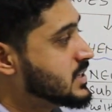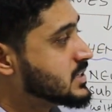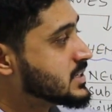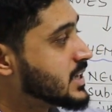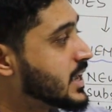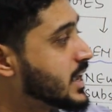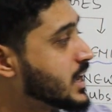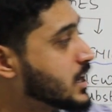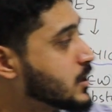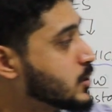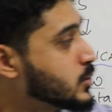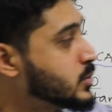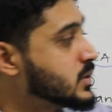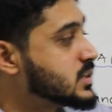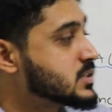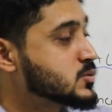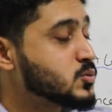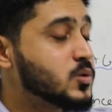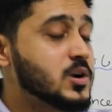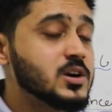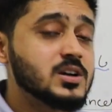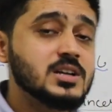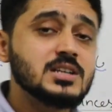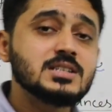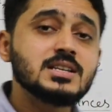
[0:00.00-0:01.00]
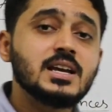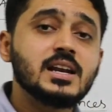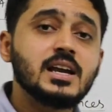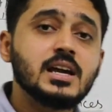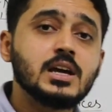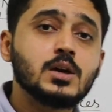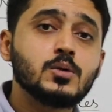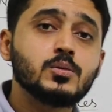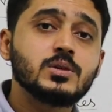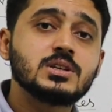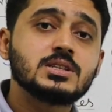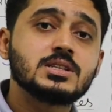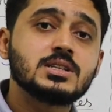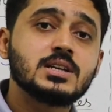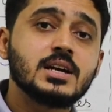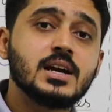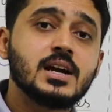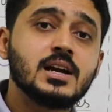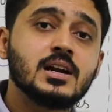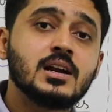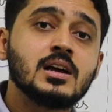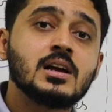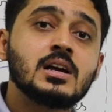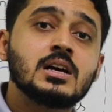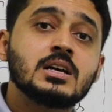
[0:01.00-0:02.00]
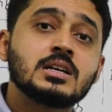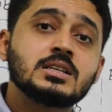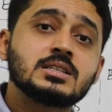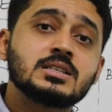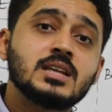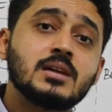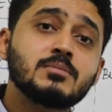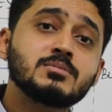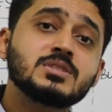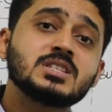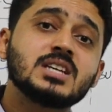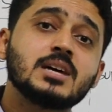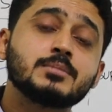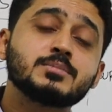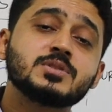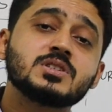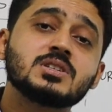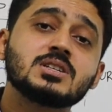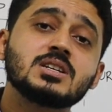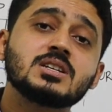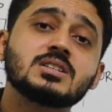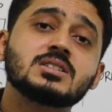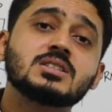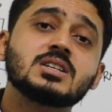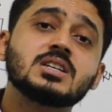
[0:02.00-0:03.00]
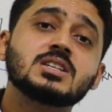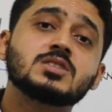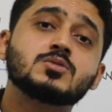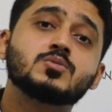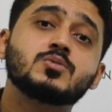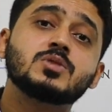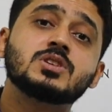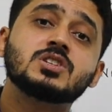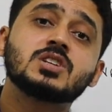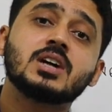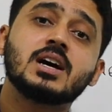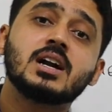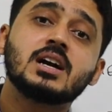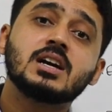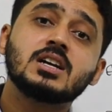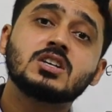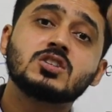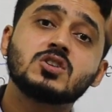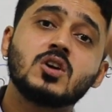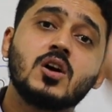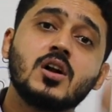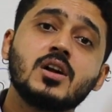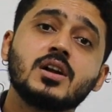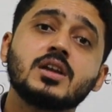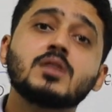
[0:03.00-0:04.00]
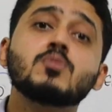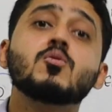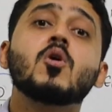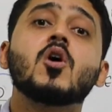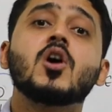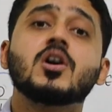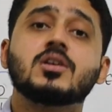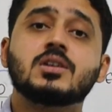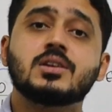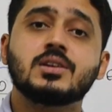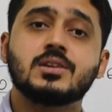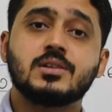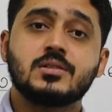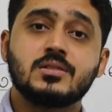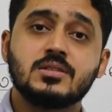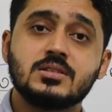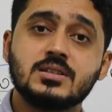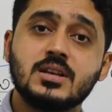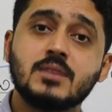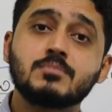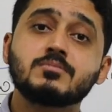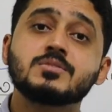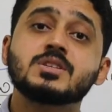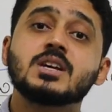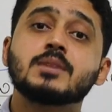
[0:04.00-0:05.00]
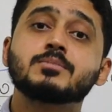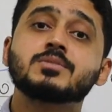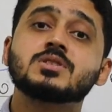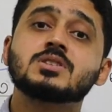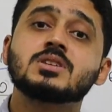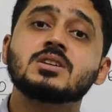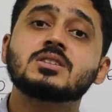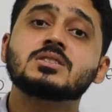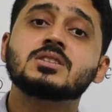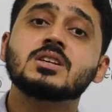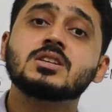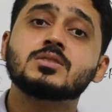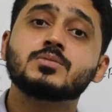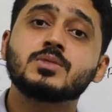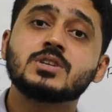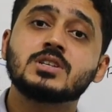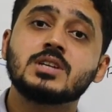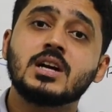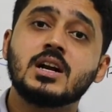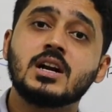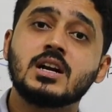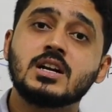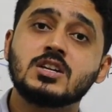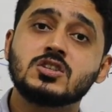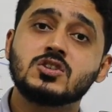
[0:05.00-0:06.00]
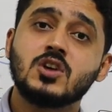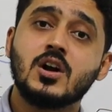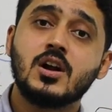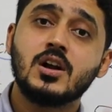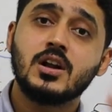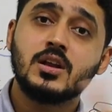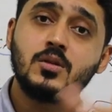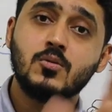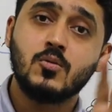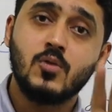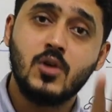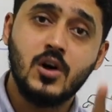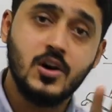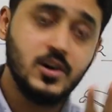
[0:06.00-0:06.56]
means aqueous. What is an aqueous state? Some substances which are dissolved in water. Some substances which are dissolved in